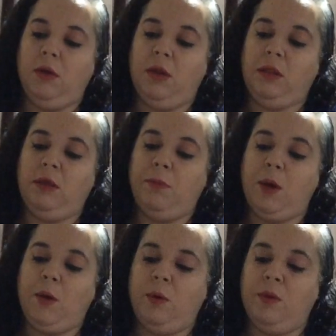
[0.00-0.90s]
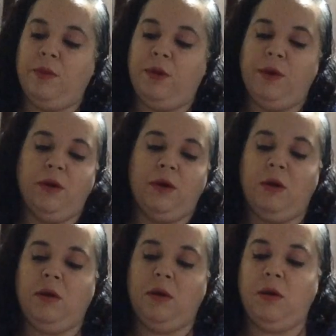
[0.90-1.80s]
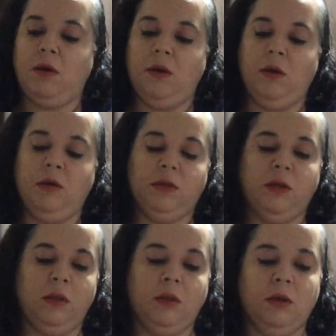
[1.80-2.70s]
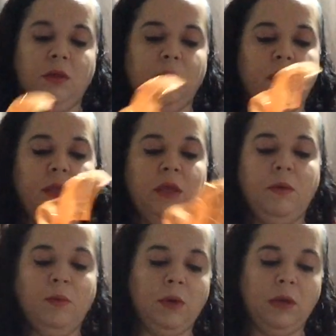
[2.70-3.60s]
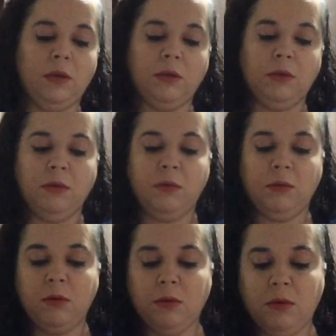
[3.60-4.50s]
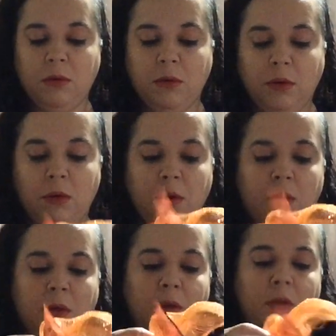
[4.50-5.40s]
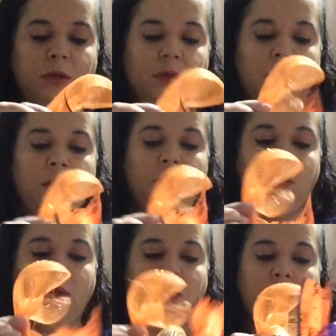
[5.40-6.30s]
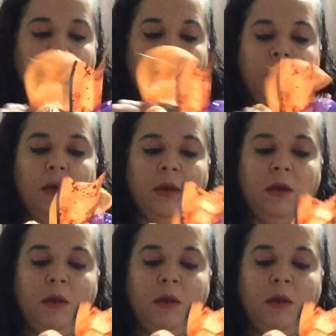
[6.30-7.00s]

get the bow on there to look the way that you want it to. So then you add